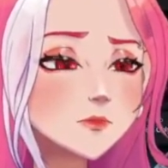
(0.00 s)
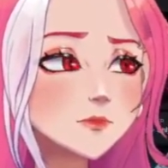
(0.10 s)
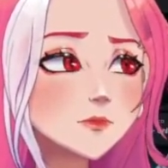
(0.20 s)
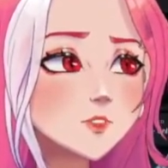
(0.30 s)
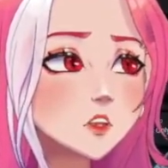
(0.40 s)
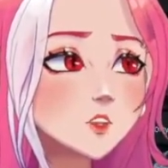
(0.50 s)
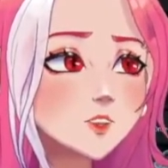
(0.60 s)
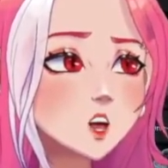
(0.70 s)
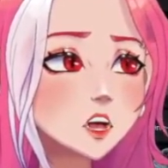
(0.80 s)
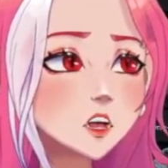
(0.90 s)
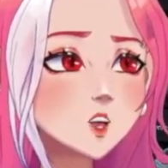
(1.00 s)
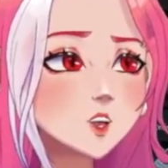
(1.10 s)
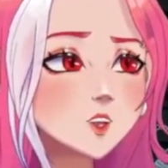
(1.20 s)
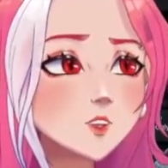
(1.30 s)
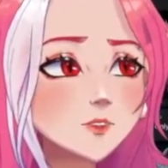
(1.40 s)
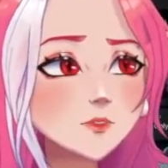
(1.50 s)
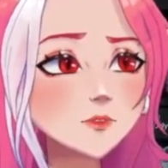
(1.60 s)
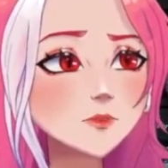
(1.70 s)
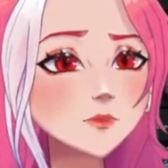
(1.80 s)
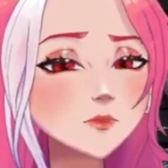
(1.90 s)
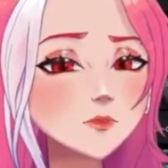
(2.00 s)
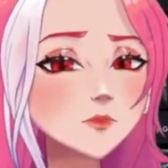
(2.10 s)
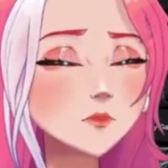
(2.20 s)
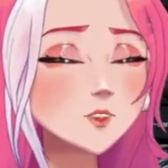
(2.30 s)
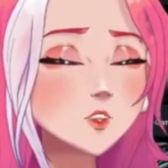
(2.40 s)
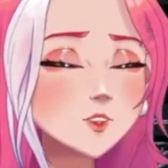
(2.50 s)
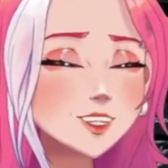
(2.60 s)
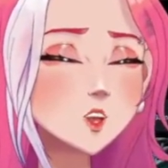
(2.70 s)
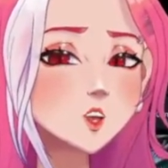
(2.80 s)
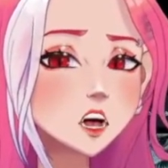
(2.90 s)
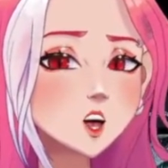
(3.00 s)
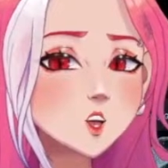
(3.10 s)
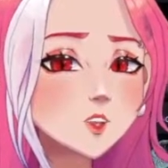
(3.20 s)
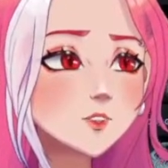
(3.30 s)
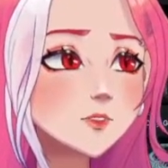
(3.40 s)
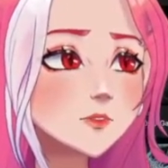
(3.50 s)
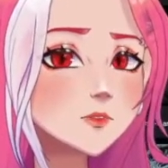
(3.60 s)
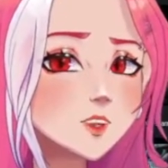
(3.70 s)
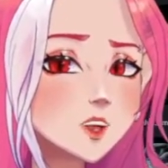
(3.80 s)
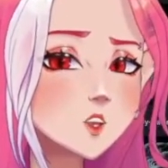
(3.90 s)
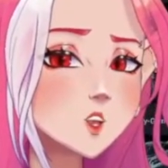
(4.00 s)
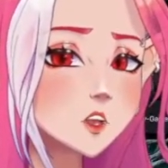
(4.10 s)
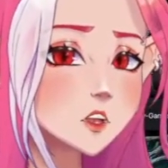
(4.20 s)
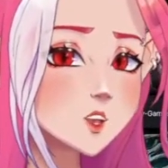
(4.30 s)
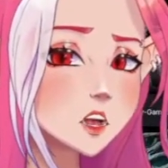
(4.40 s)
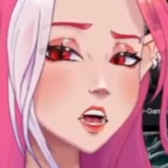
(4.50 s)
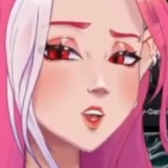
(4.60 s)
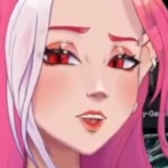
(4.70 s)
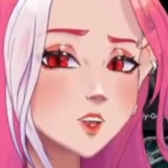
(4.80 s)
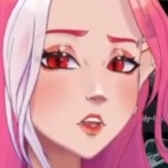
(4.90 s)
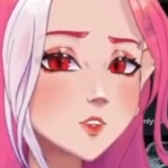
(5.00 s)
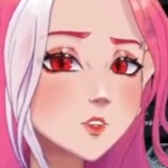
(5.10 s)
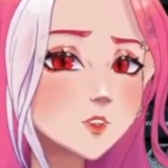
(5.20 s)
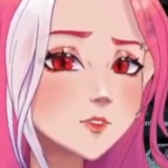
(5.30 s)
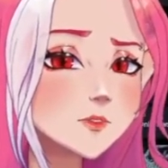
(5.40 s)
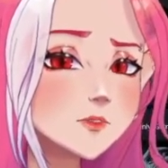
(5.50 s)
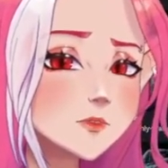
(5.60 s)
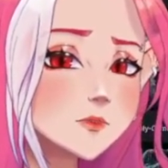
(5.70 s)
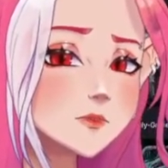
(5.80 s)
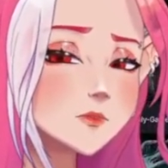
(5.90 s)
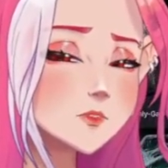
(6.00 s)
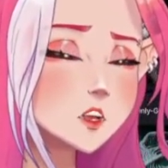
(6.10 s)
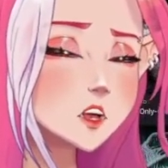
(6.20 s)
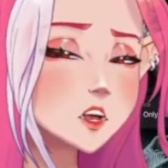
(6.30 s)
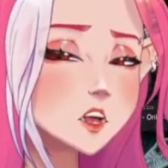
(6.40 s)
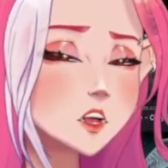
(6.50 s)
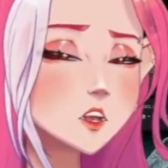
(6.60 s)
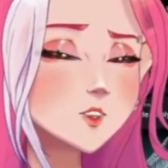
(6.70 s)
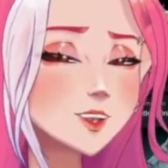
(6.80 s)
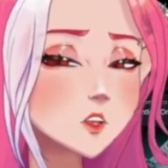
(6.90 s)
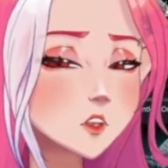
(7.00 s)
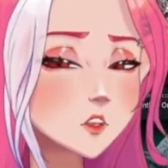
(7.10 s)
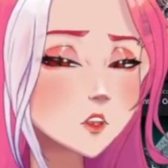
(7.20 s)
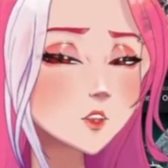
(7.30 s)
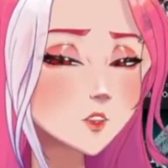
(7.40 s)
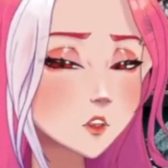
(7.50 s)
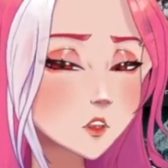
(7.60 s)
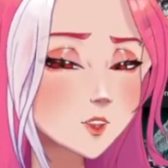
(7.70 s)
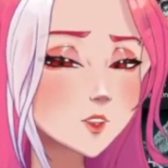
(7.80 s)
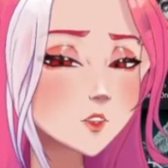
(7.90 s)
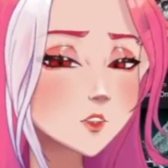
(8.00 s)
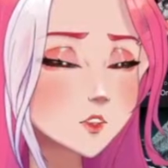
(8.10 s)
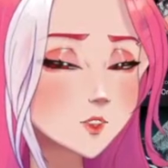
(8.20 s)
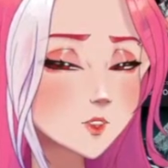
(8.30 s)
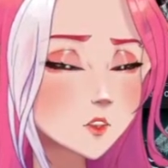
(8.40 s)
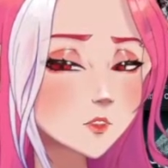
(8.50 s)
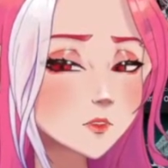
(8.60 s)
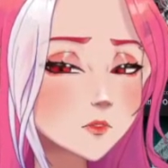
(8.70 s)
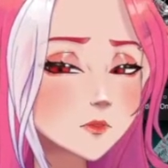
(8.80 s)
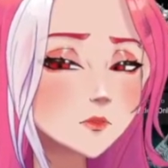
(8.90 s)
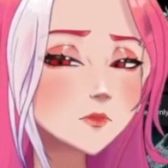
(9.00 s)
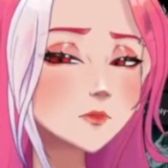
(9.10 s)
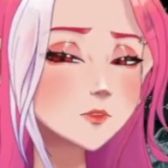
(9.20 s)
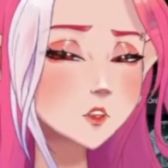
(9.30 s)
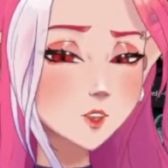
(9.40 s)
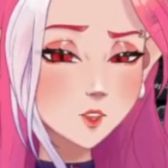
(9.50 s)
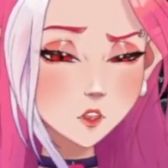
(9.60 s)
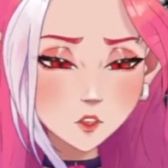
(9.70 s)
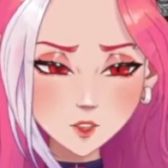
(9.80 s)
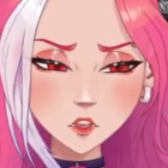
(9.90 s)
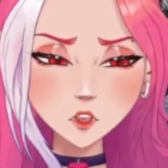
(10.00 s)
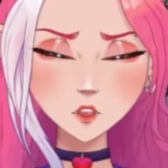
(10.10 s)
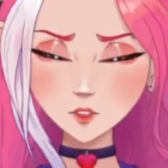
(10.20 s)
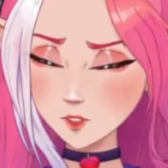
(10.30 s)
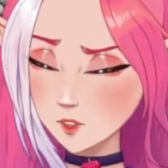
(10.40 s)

unpolished, hopefully diamond that Le Robot came up with. And we're going to turn it into a skill challenge.